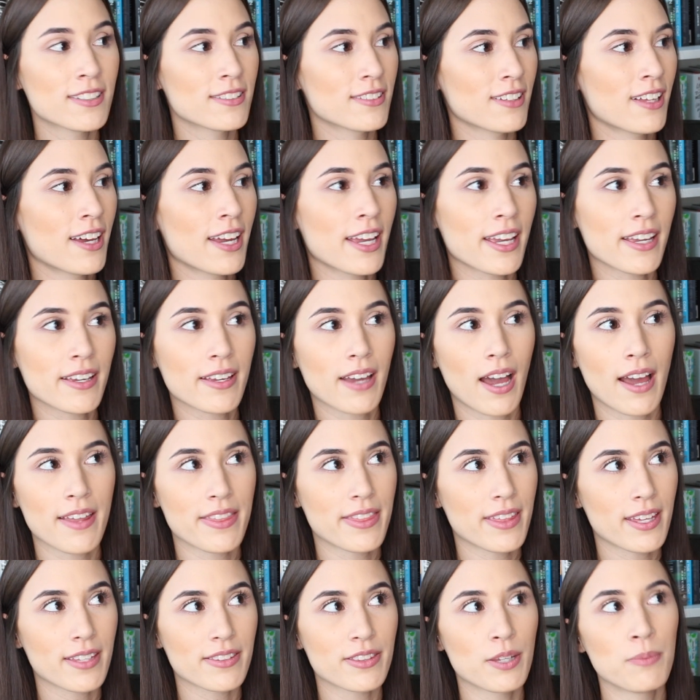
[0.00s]
Like, I
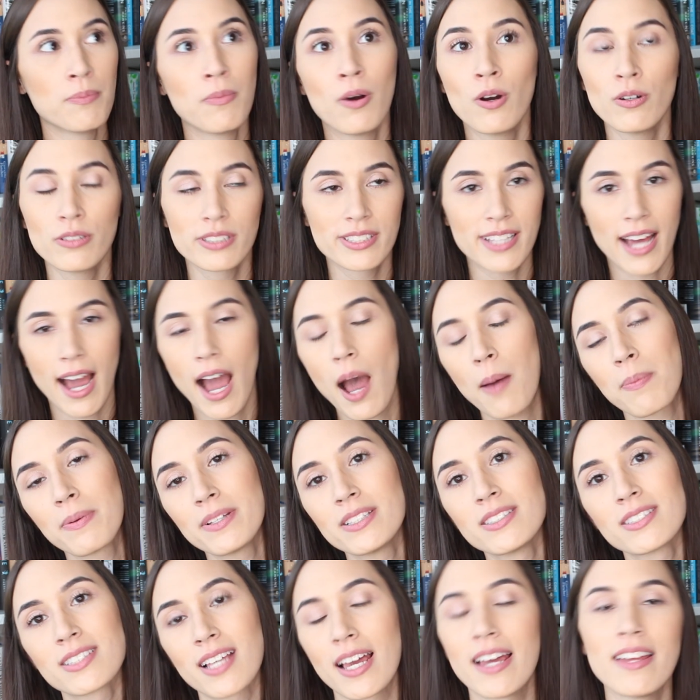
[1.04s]
think the most that
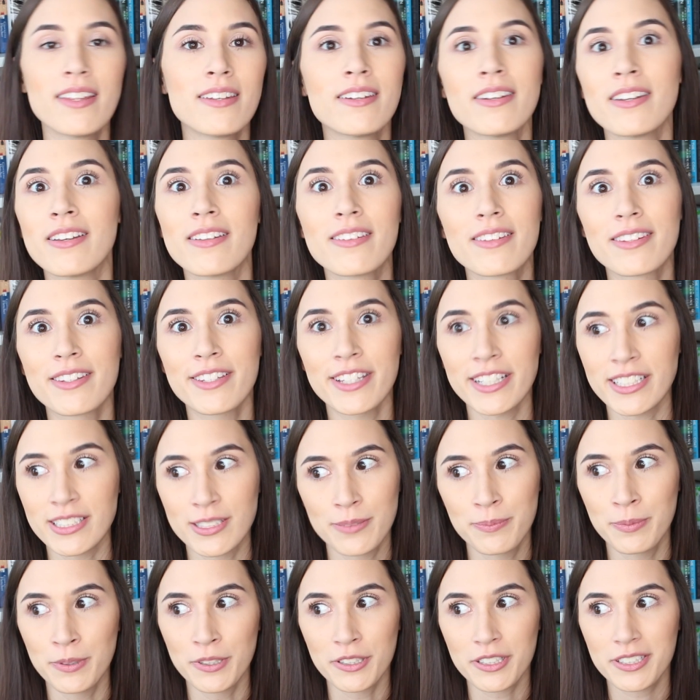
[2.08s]
happens in these
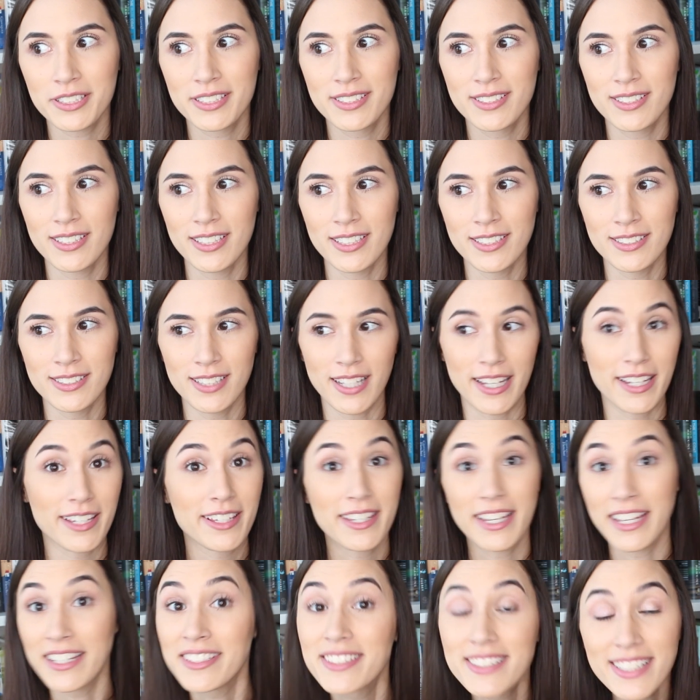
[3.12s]
books is like
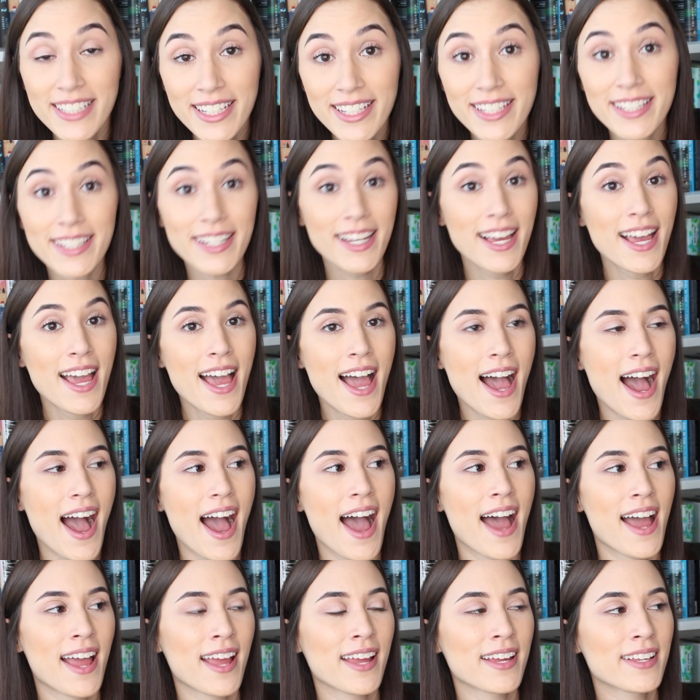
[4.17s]
kissing,
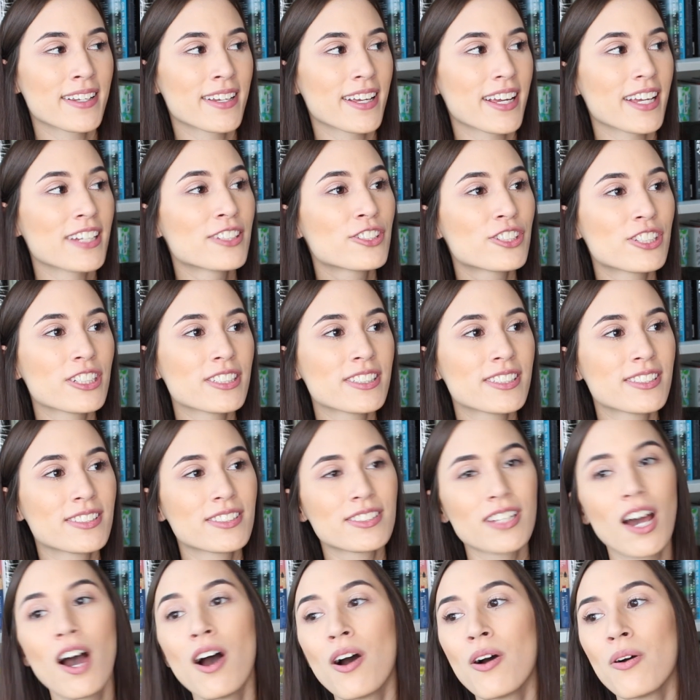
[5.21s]
and it's just
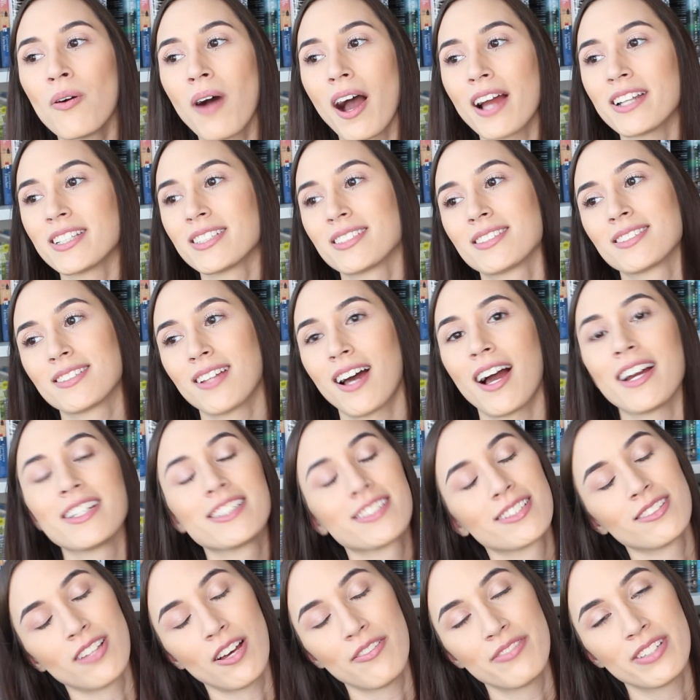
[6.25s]
so, I
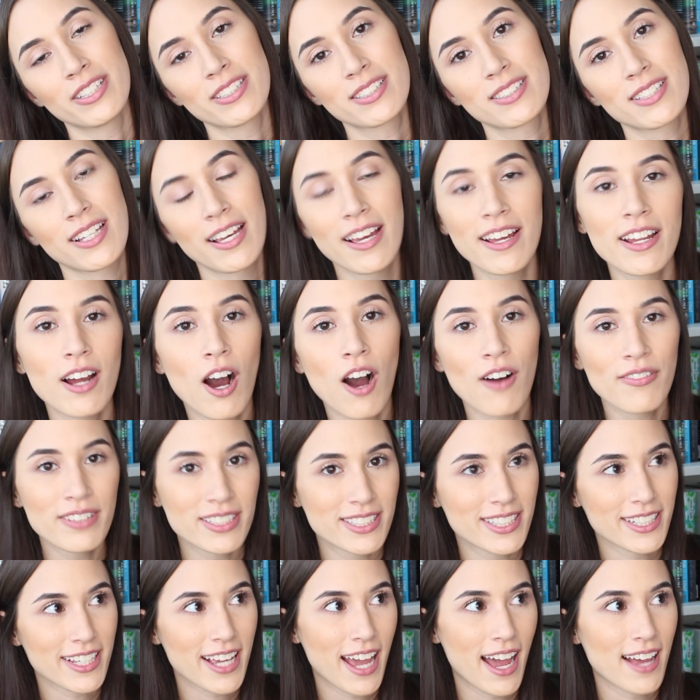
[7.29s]
just love this. It
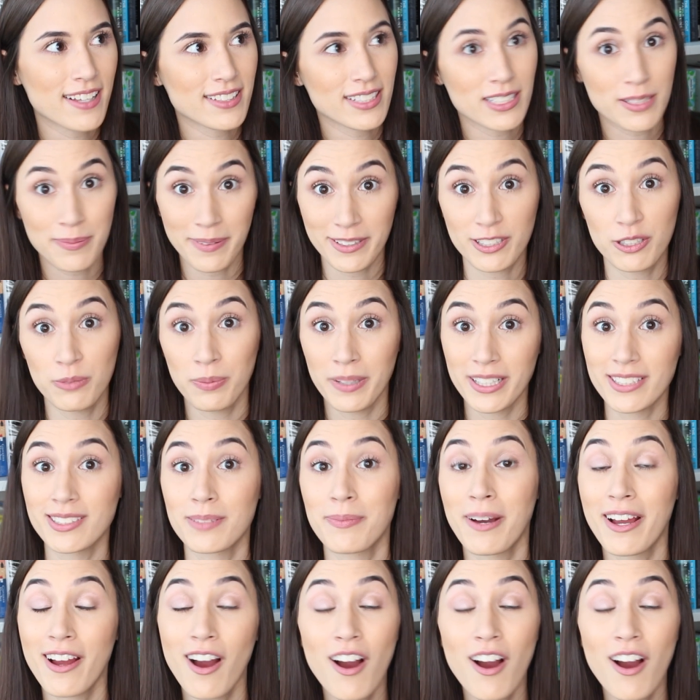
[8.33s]
obviously has a special place in my